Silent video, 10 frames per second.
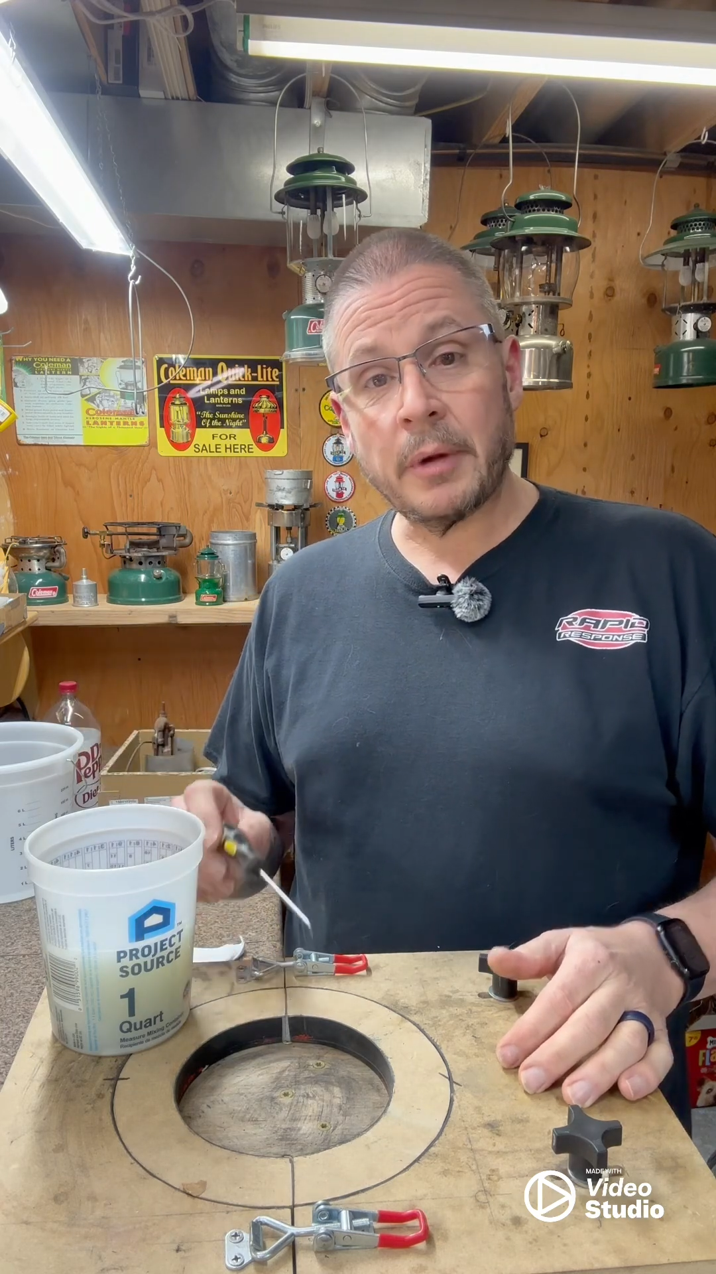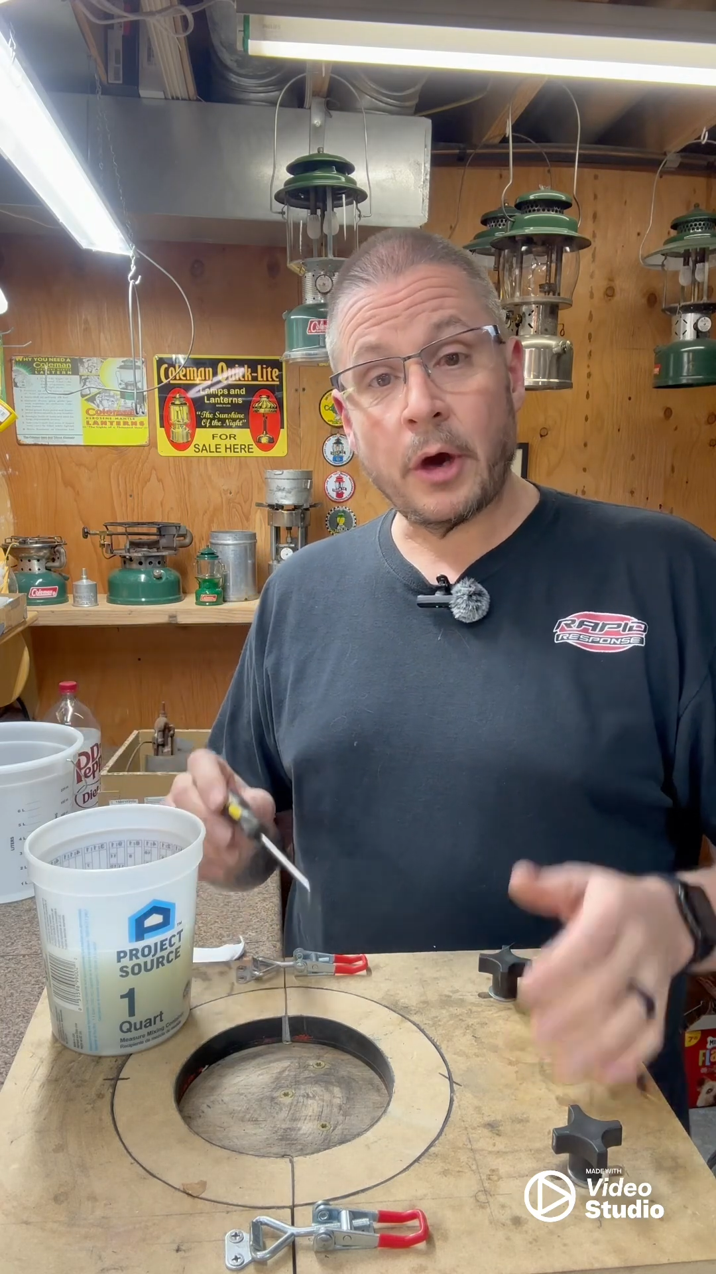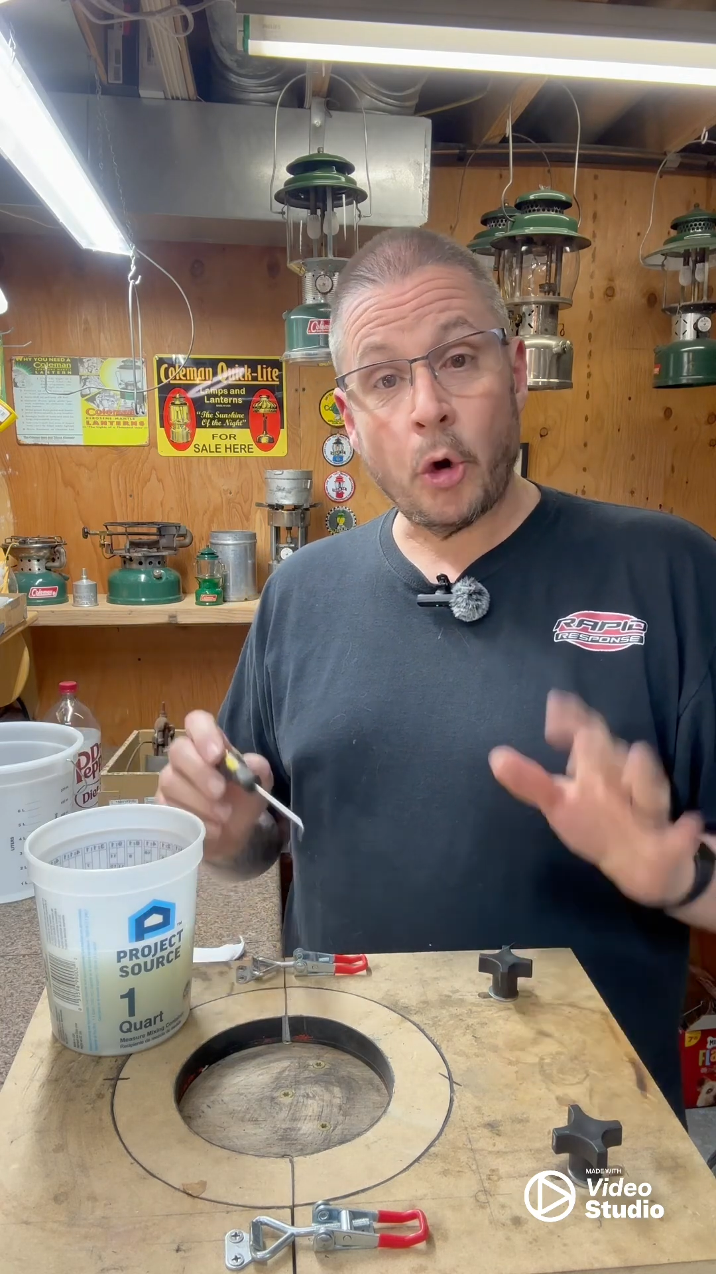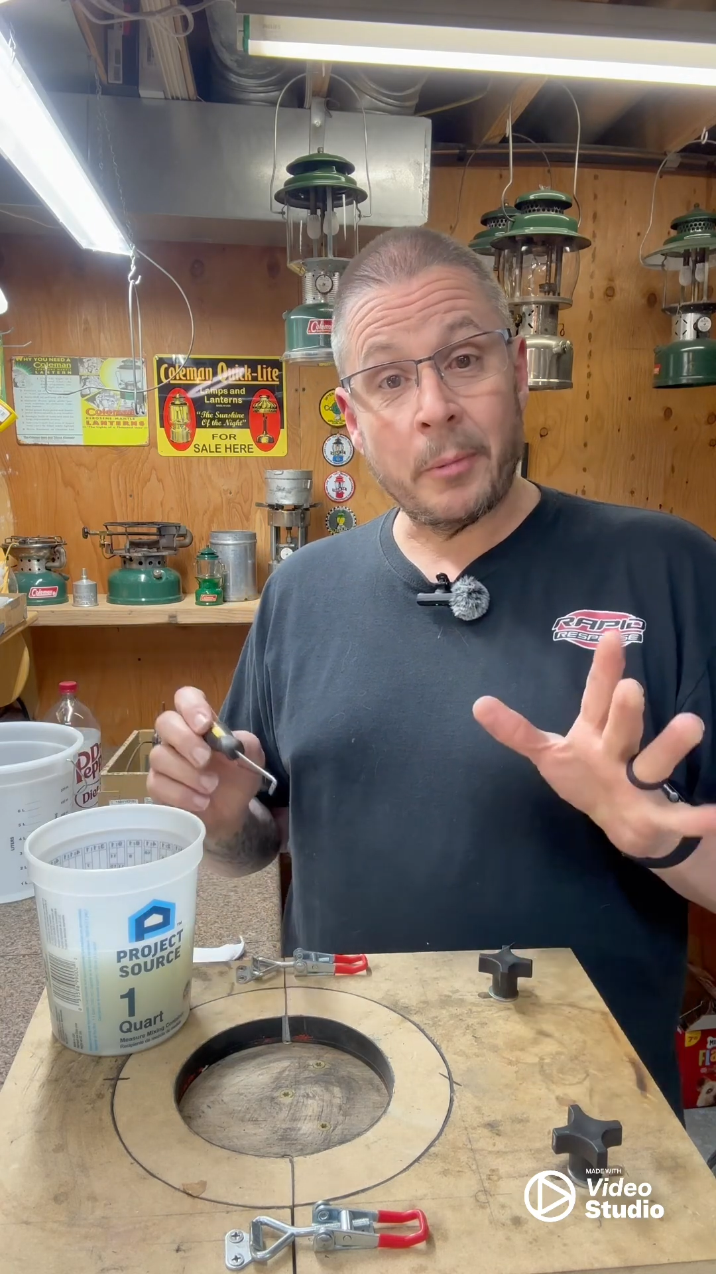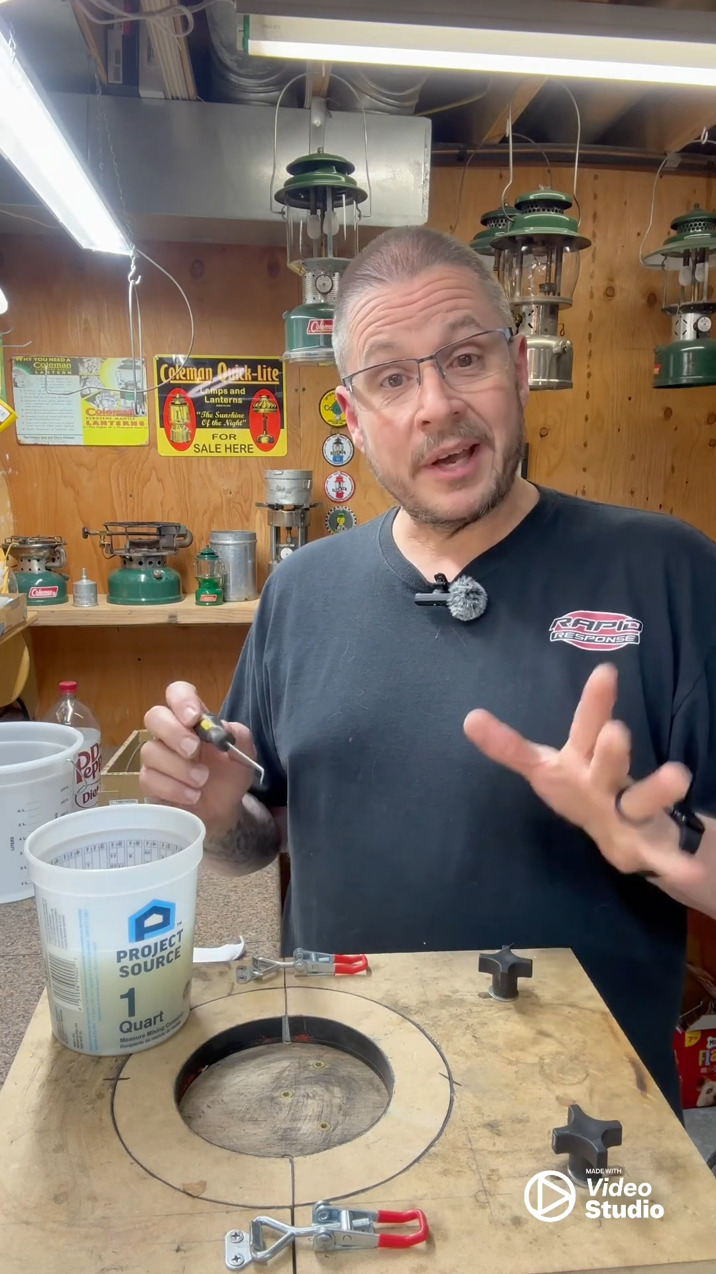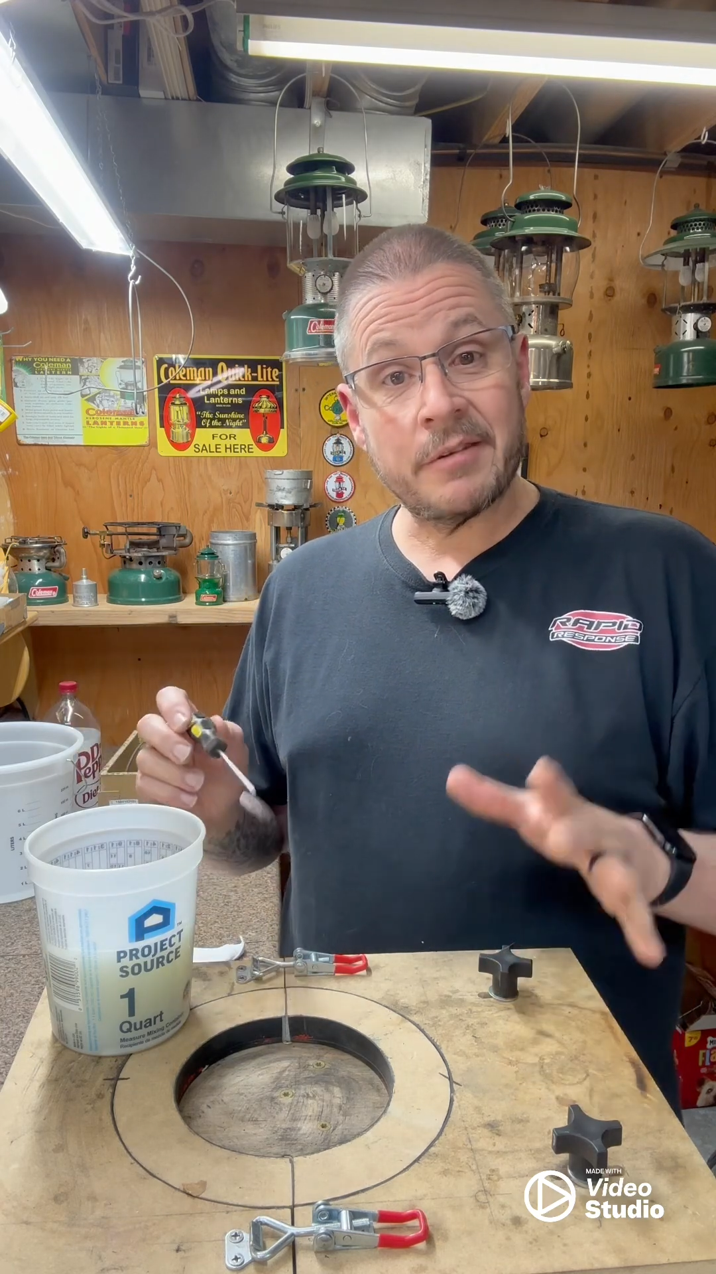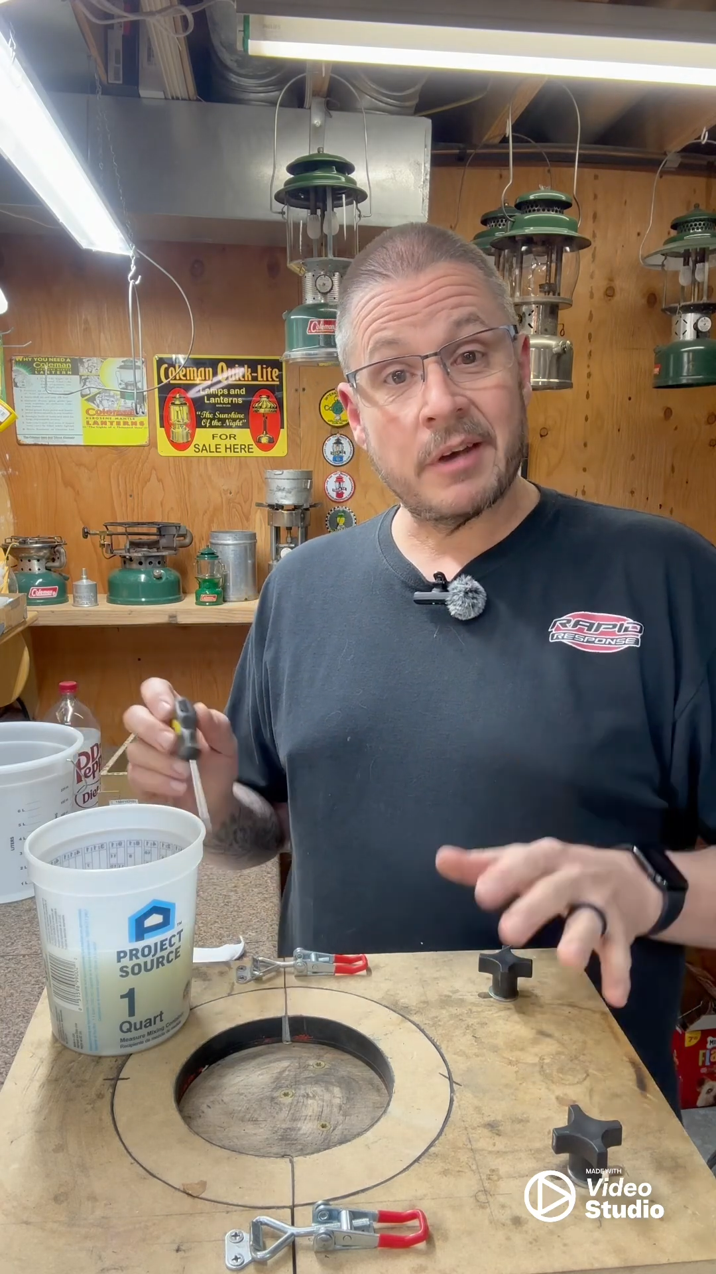my homemade